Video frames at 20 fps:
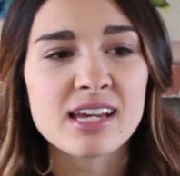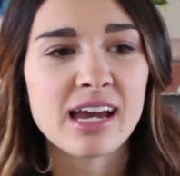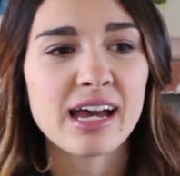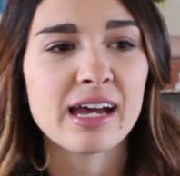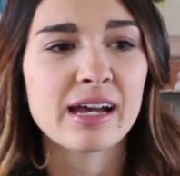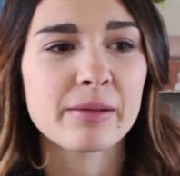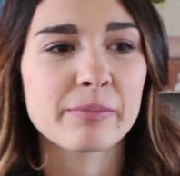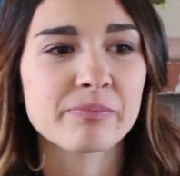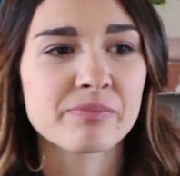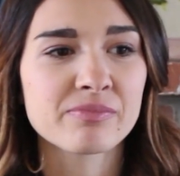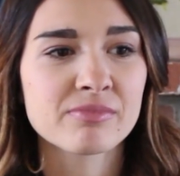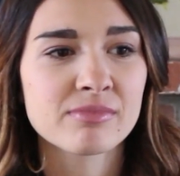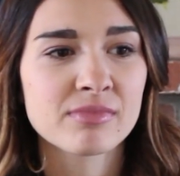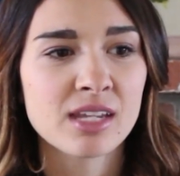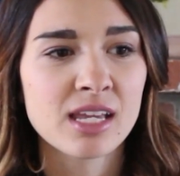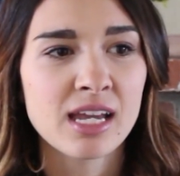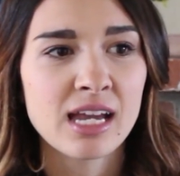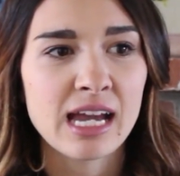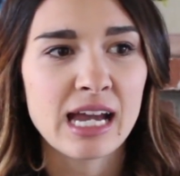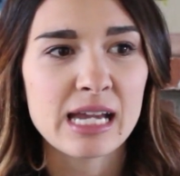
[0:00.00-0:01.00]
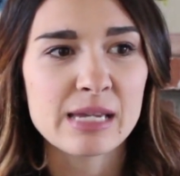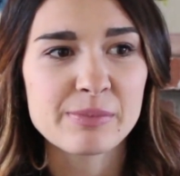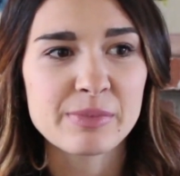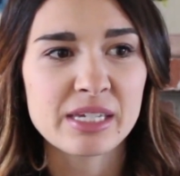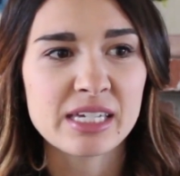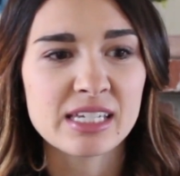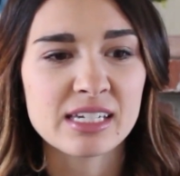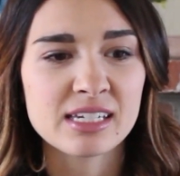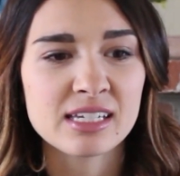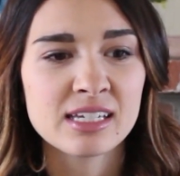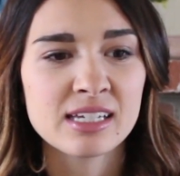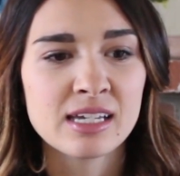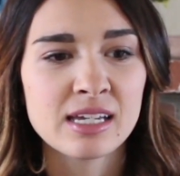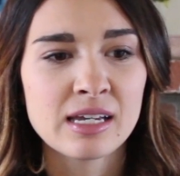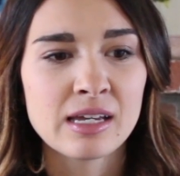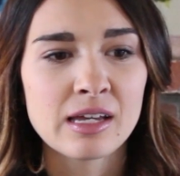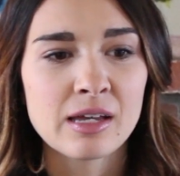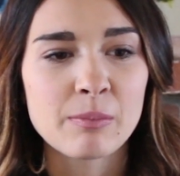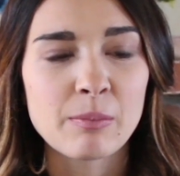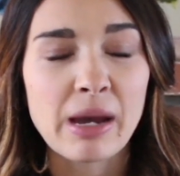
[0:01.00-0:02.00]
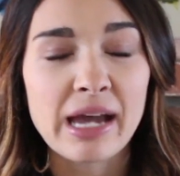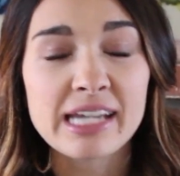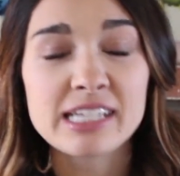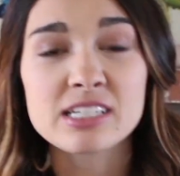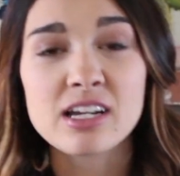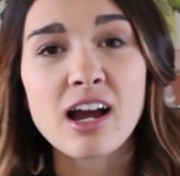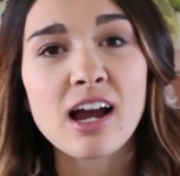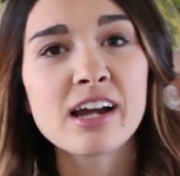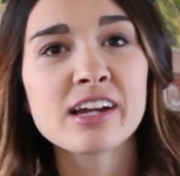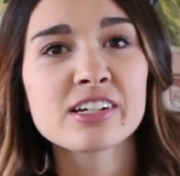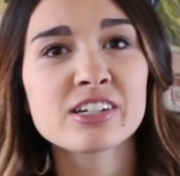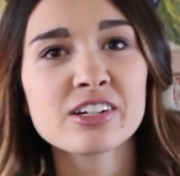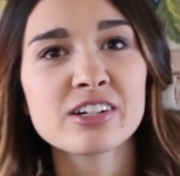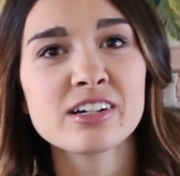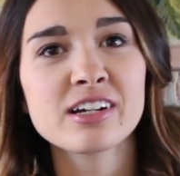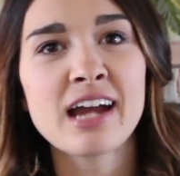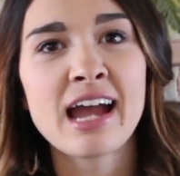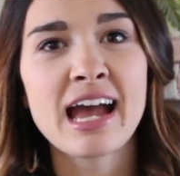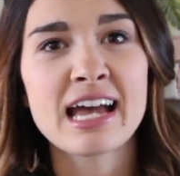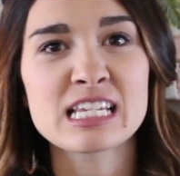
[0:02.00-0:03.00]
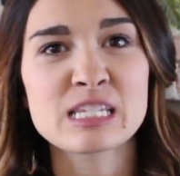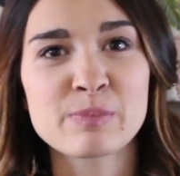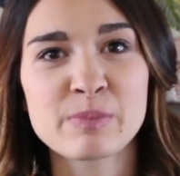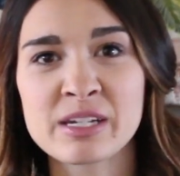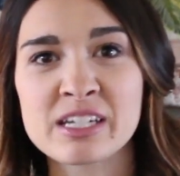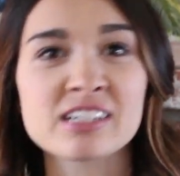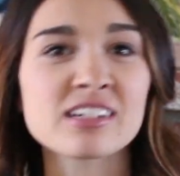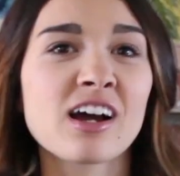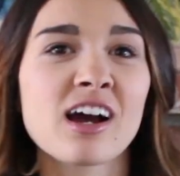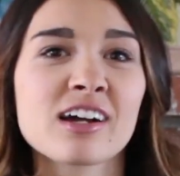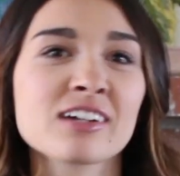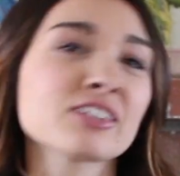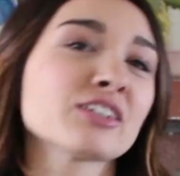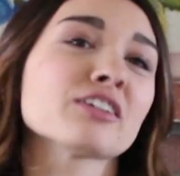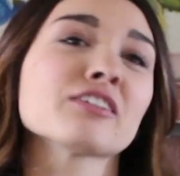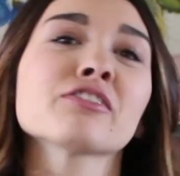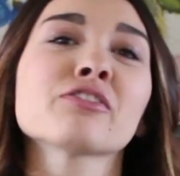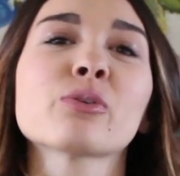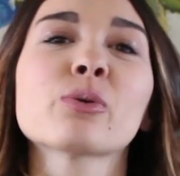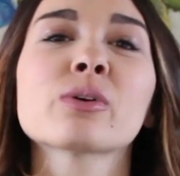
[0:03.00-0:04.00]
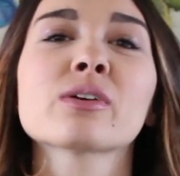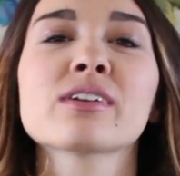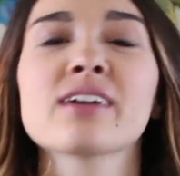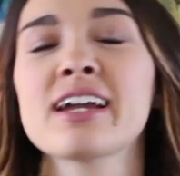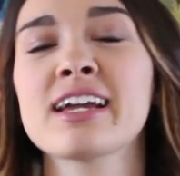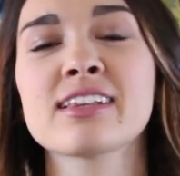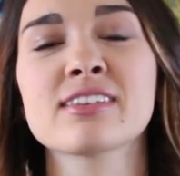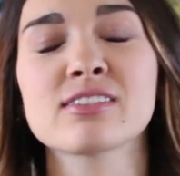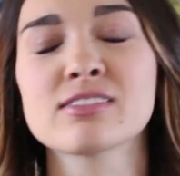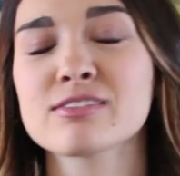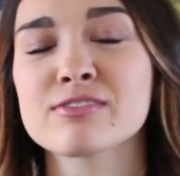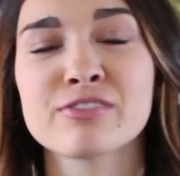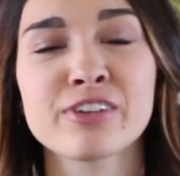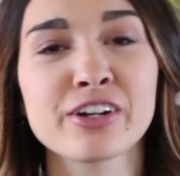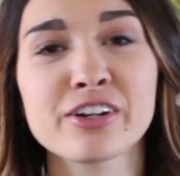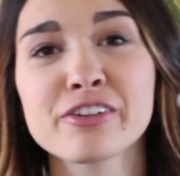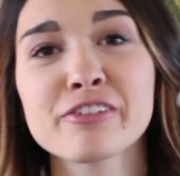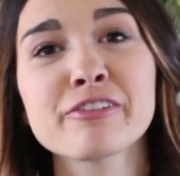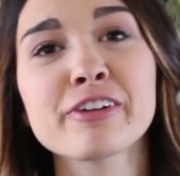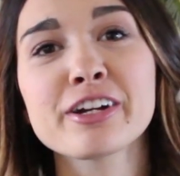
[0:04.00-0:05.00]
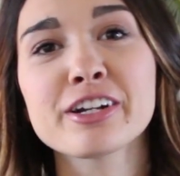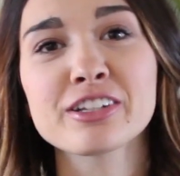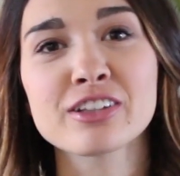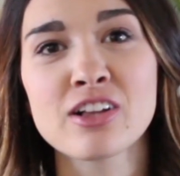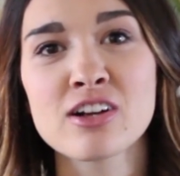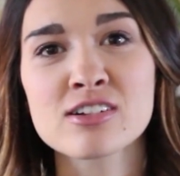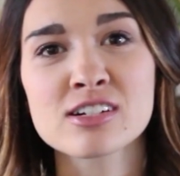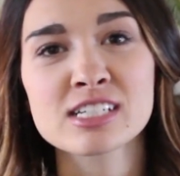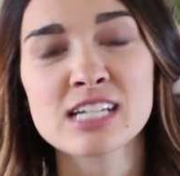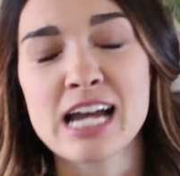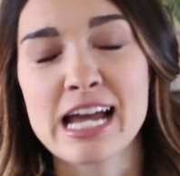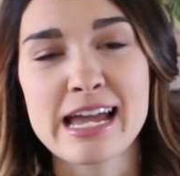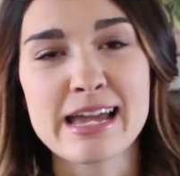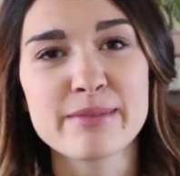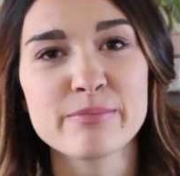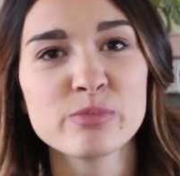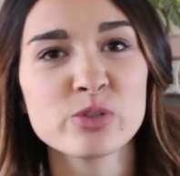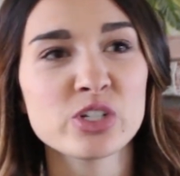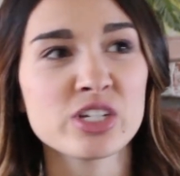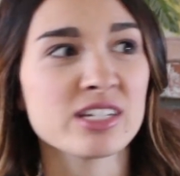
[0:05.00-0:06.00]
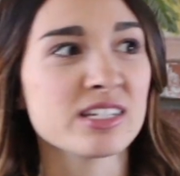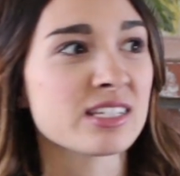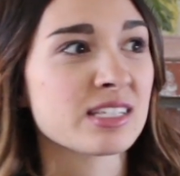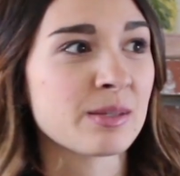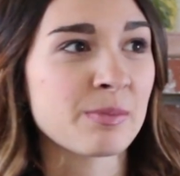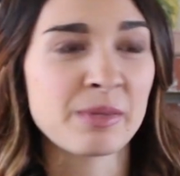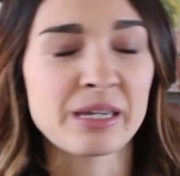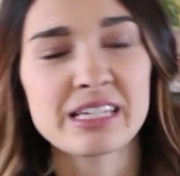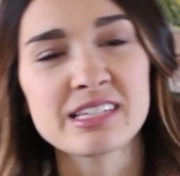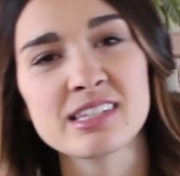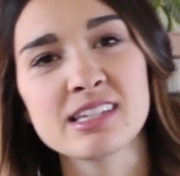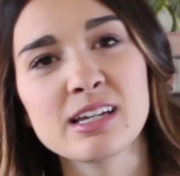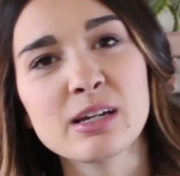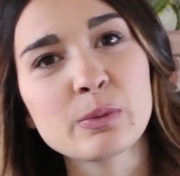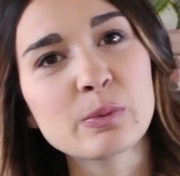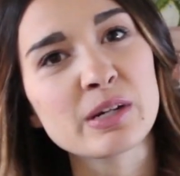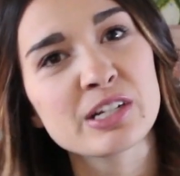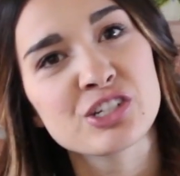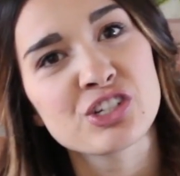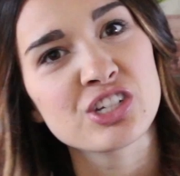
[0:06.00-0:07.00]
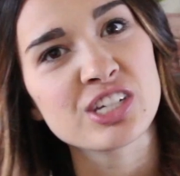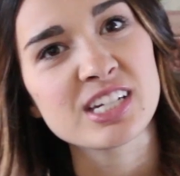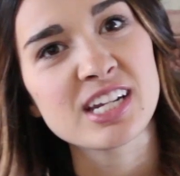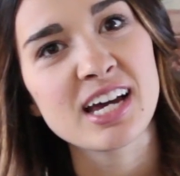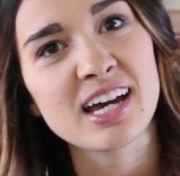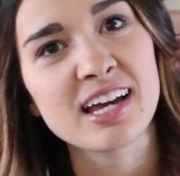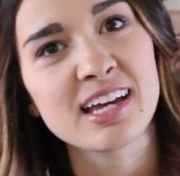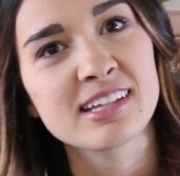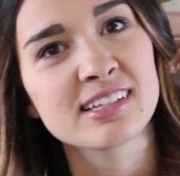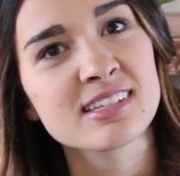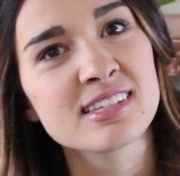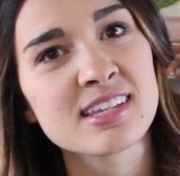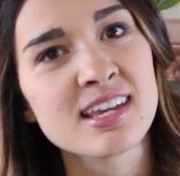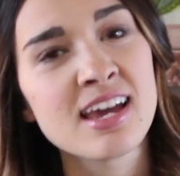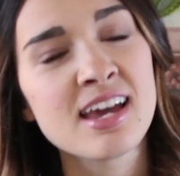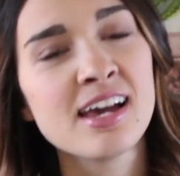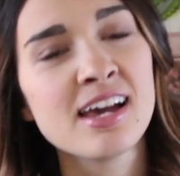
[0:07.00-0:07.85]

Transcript: I mean, my doctor has been a doctor for a very, very long time. She is amazing at what she does.